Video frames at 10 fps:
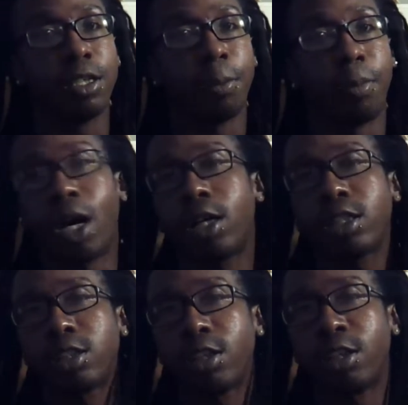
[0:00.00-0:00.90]
the
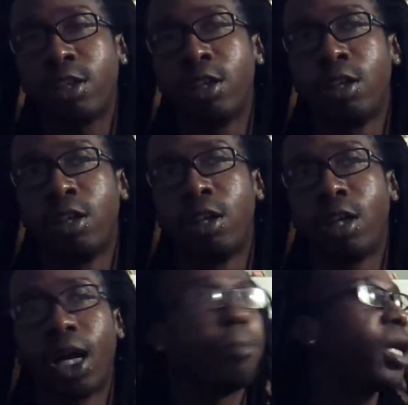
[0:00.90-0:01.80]
boxer,
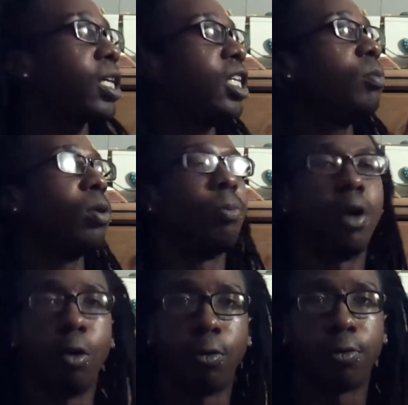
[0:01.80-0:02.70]
I'm not keeping
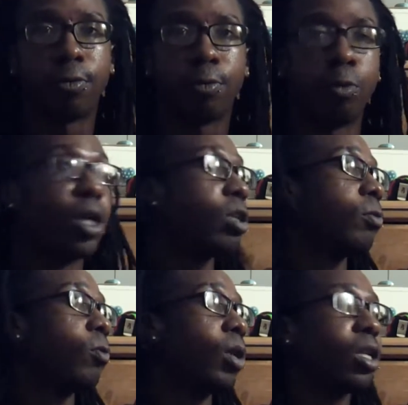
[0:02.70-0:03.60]
both.
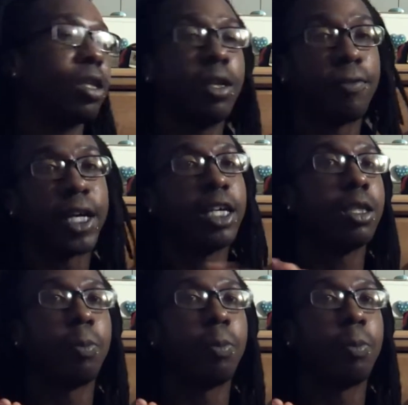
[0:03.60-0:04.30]
One. If I get the